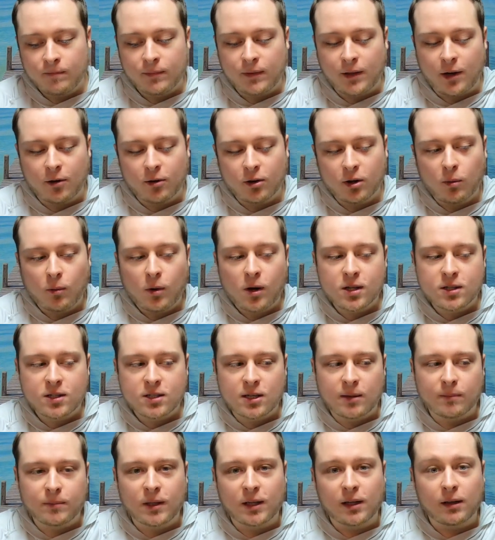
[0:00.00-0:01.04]
you're gonna want
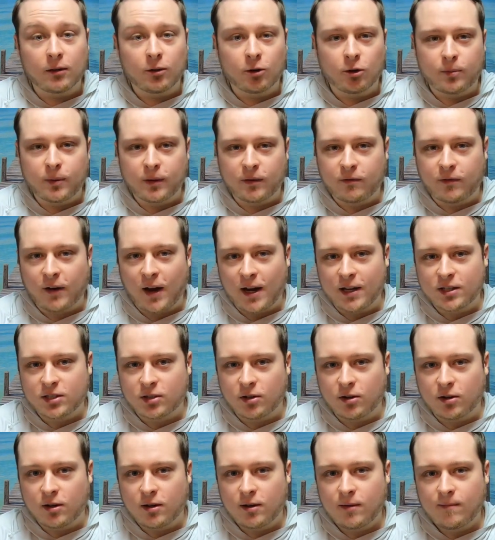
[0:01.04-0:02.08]
something a little bit
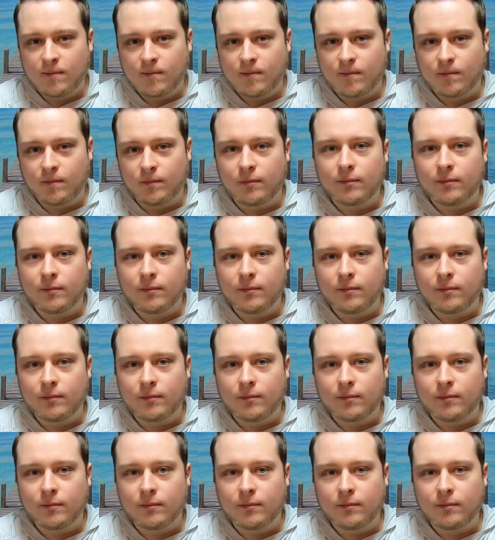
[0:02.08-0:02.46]
faster.